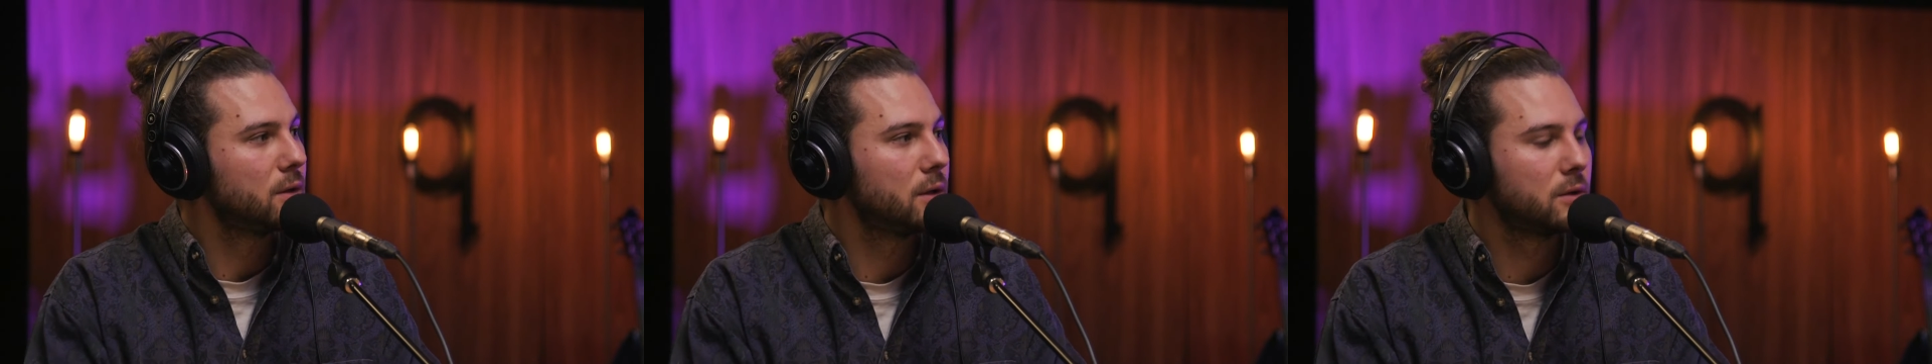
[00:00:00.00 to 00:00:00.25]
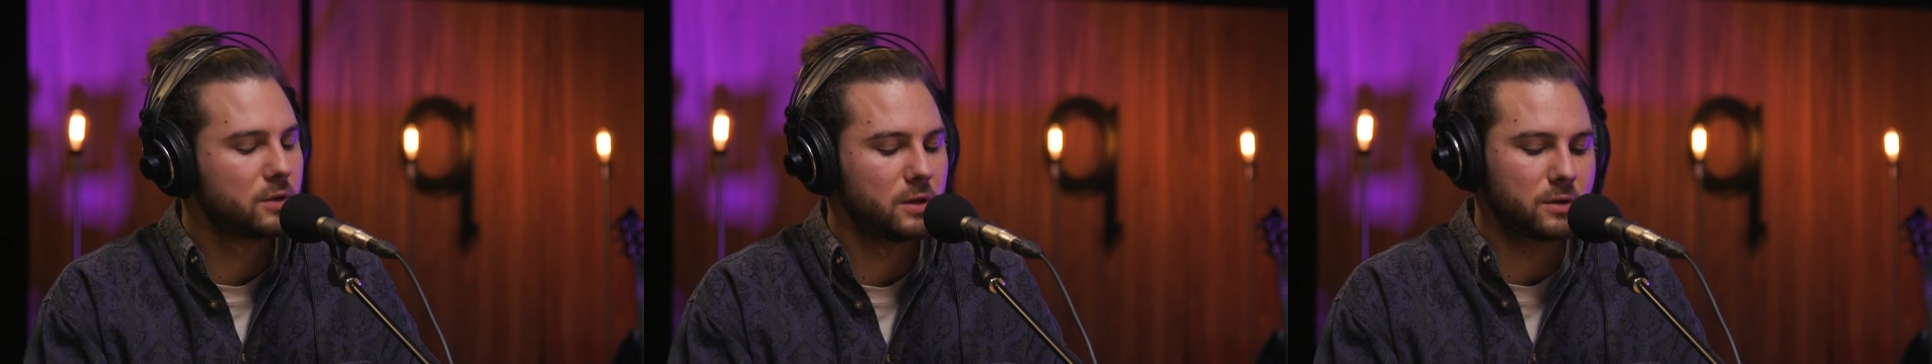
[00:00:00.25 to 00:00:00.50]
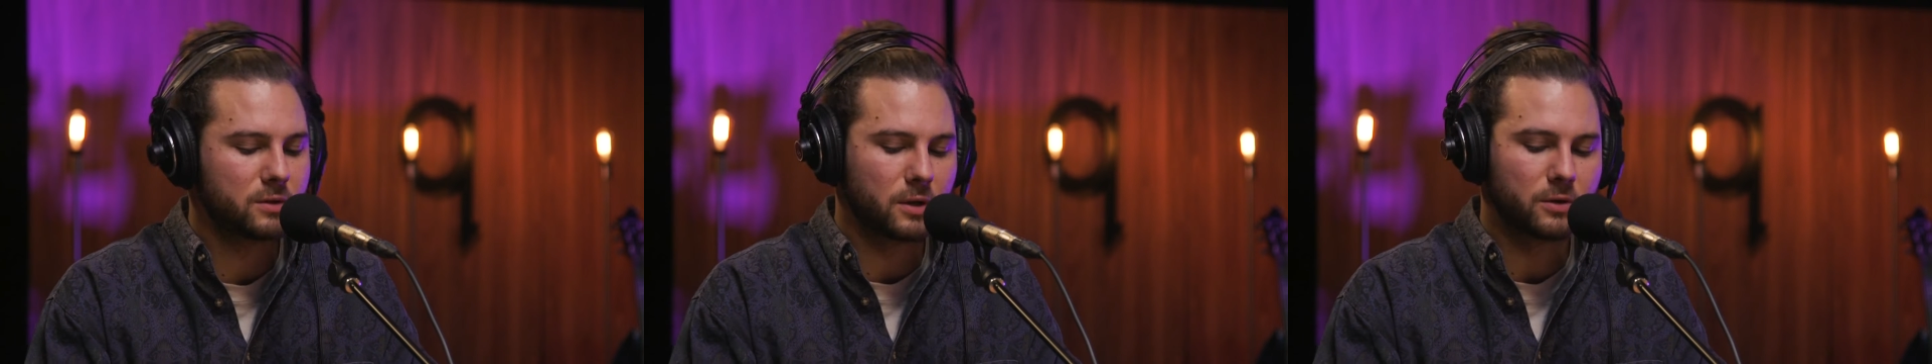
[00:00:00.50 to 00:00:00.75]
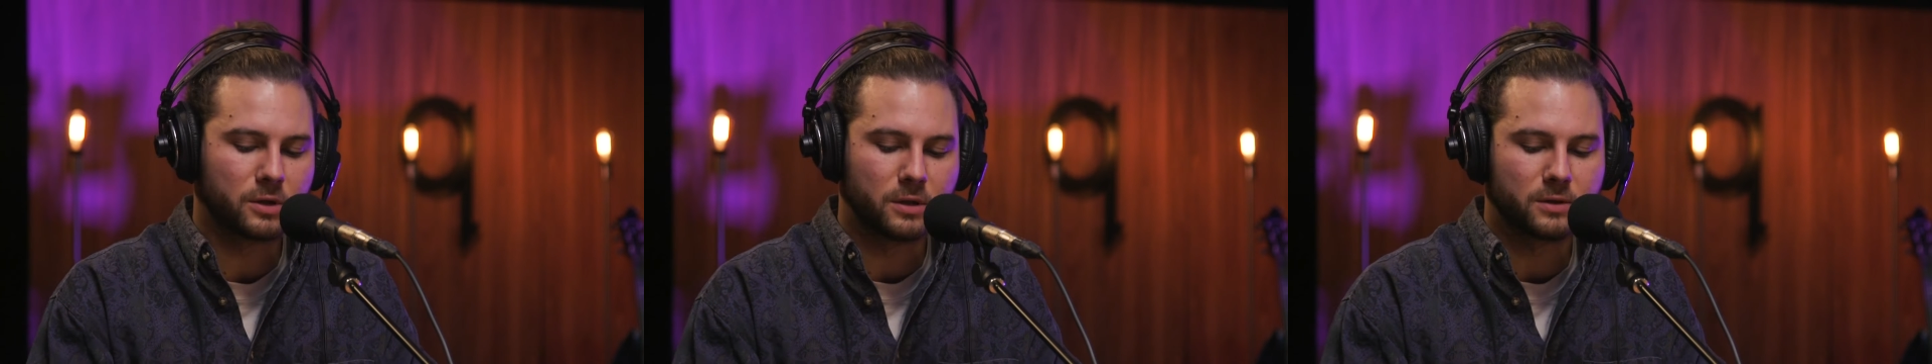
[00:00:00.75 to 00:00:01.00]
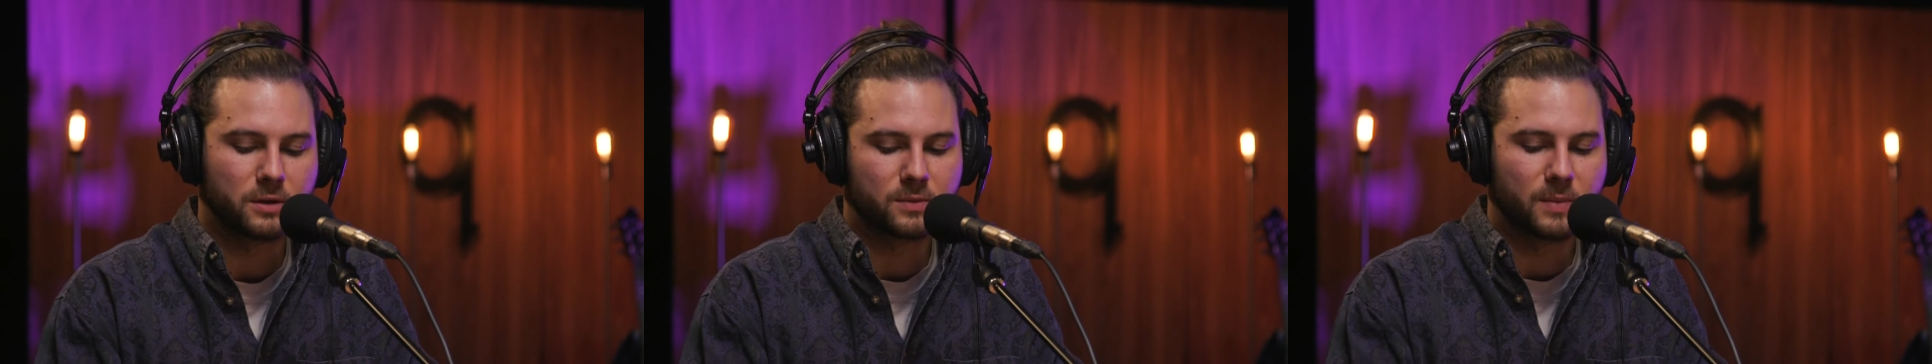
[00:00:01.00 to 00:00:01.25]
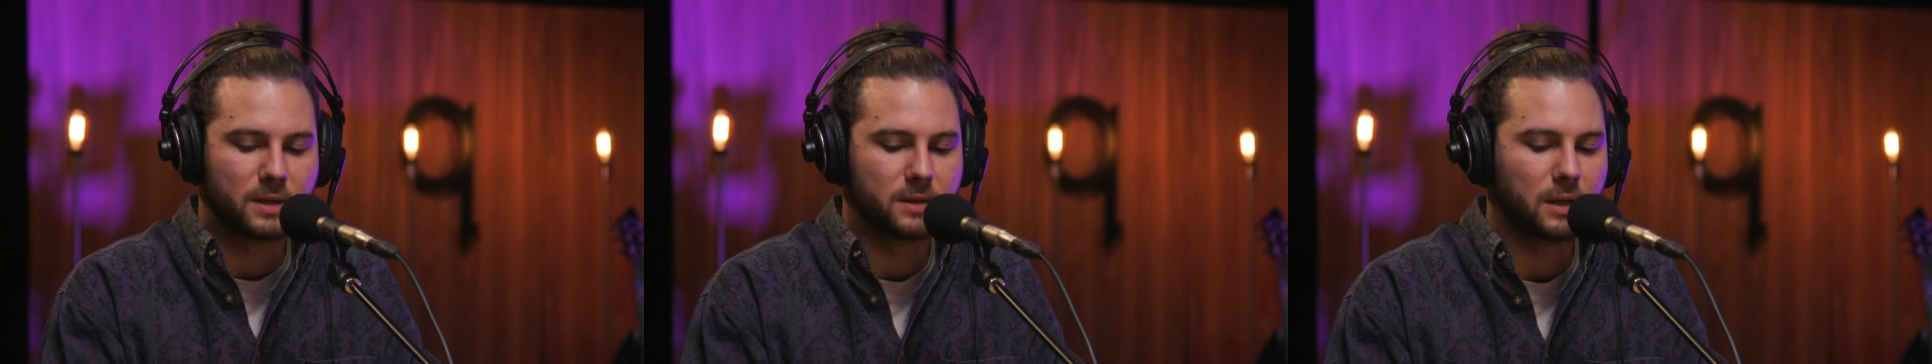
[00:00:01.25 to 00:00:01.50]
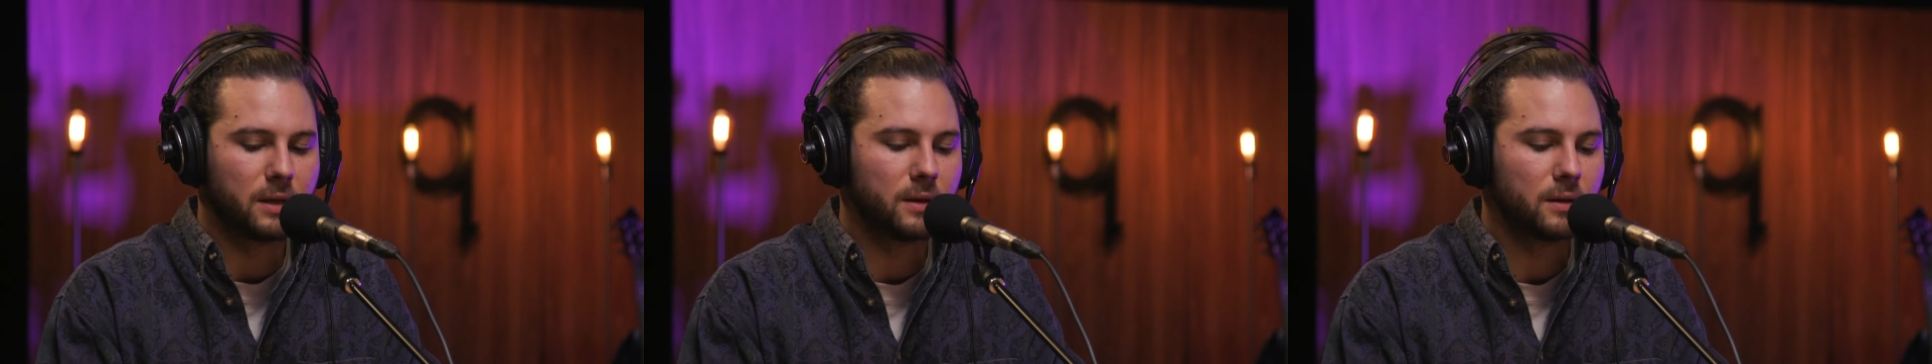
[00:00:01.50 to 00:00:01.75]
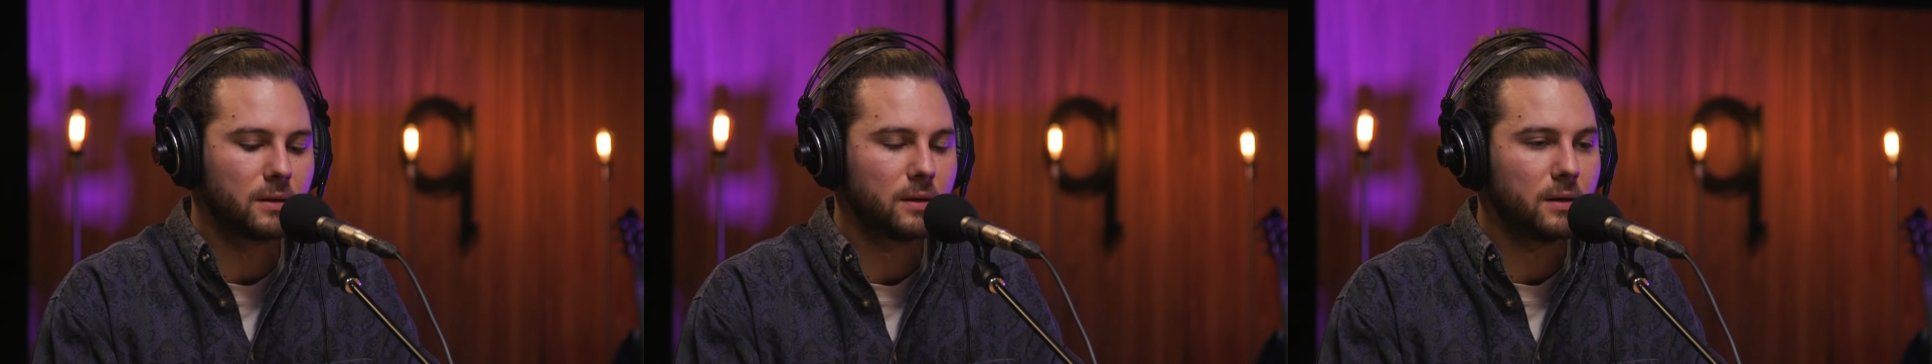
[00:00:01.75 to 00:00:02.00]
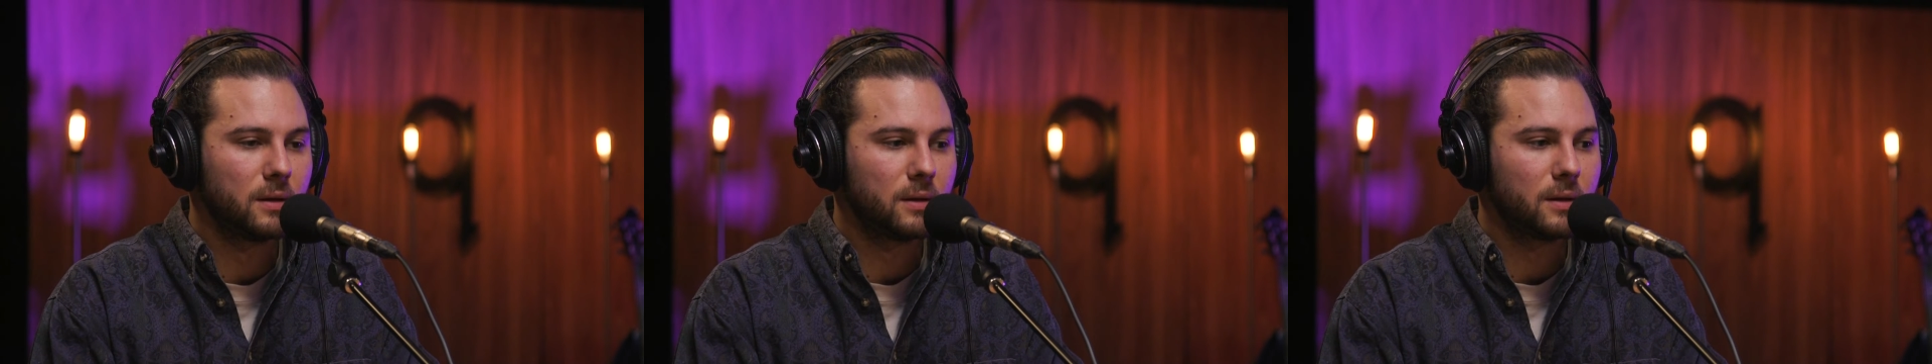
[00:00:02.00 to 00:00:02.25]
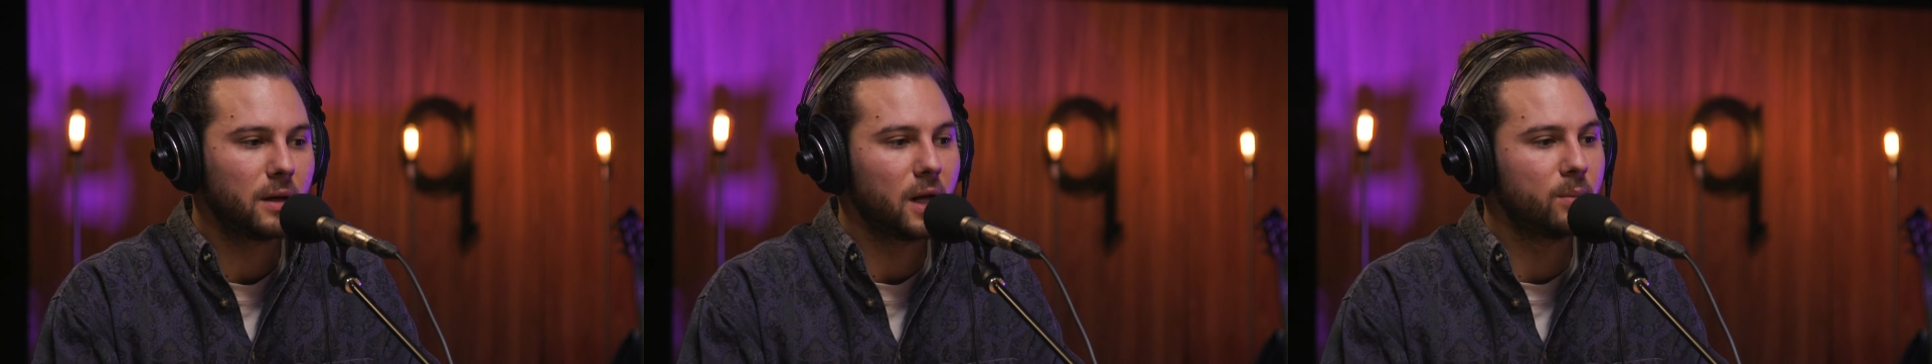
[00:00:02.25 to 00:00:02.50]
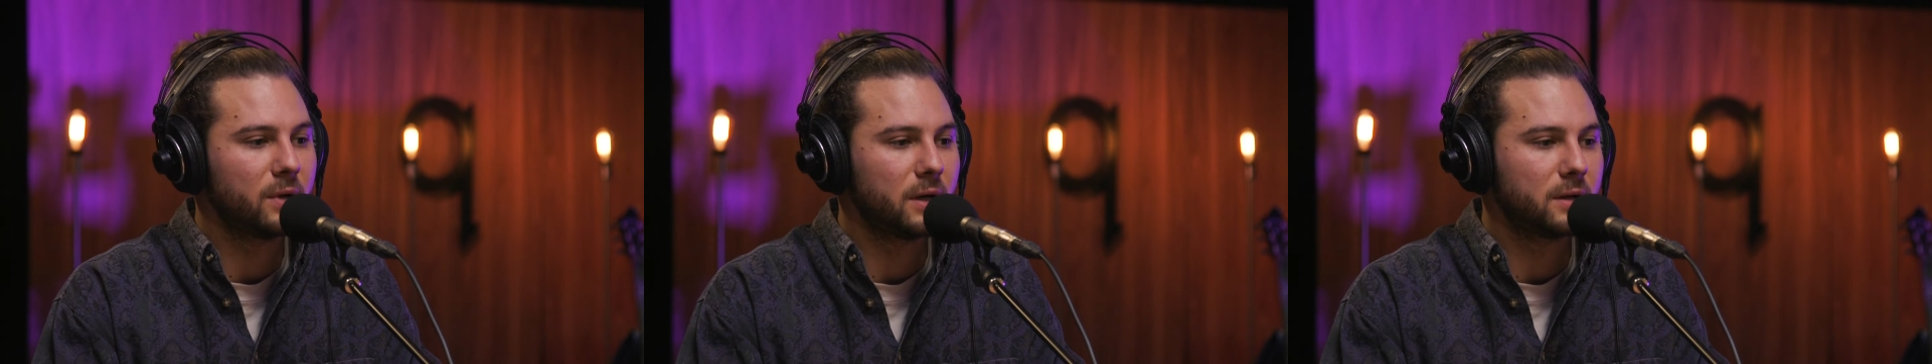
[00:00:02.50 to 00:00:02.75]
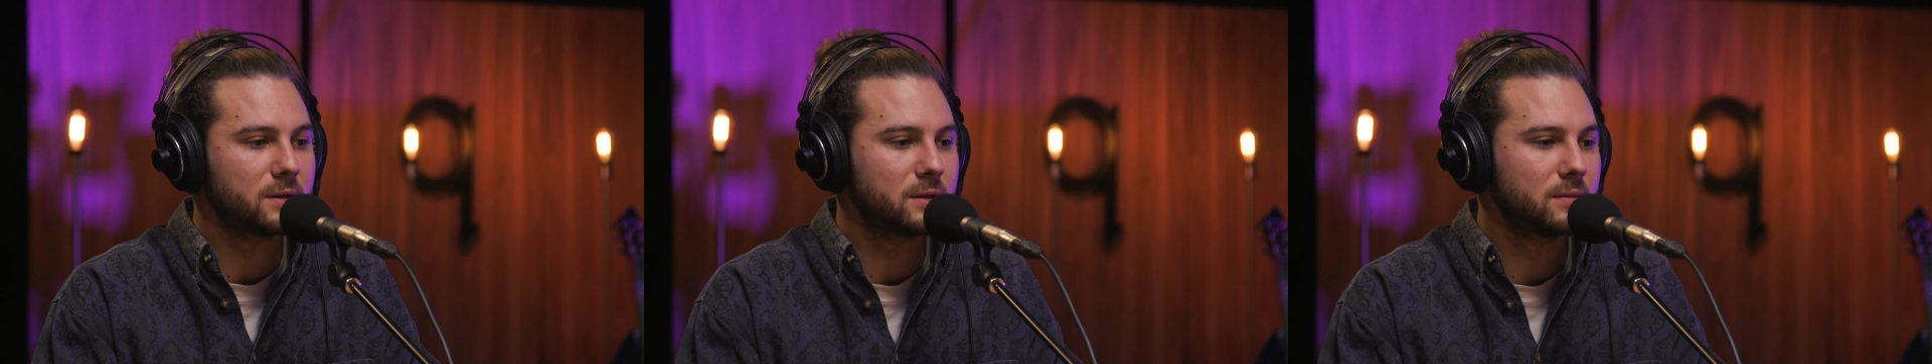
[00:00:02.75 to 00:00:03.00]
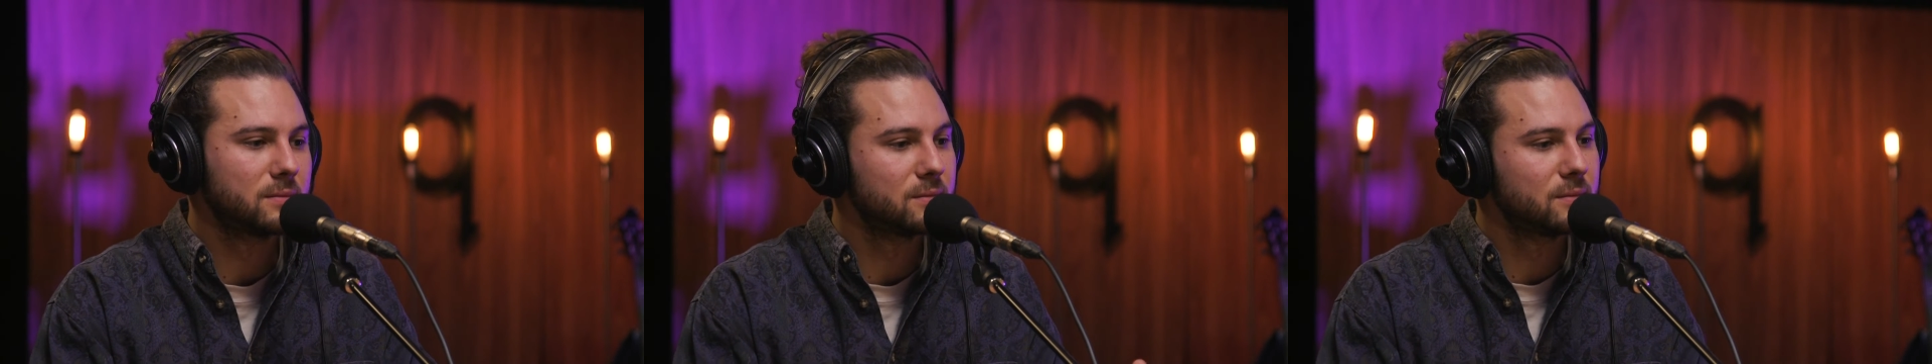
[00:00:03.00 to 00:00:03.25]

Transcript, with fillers: you know she's so she's just basically helping us